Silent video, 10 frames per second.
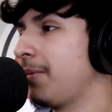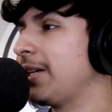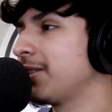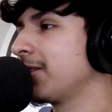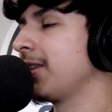
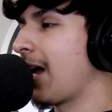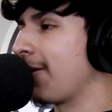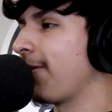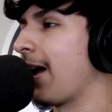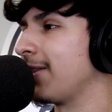Basically that
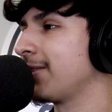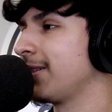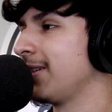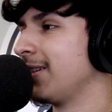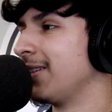fast. That's
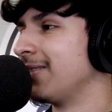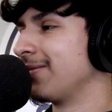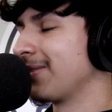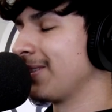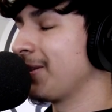so
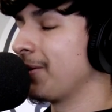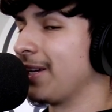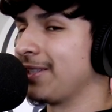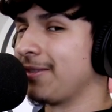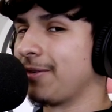cool. So
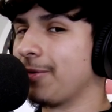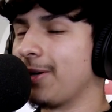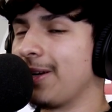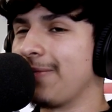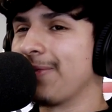yes,
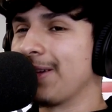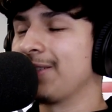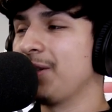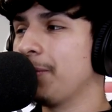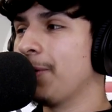everyone,
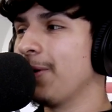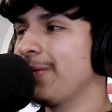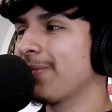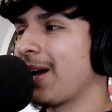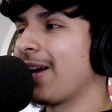Cedar
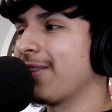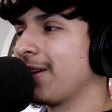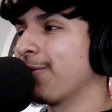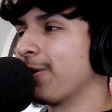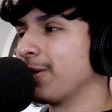Point, I
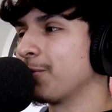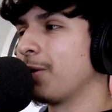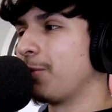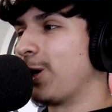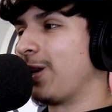think for us
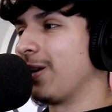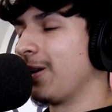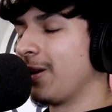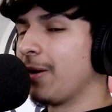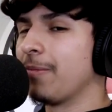would win.
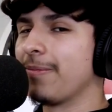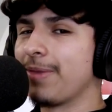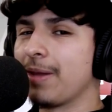Yeah.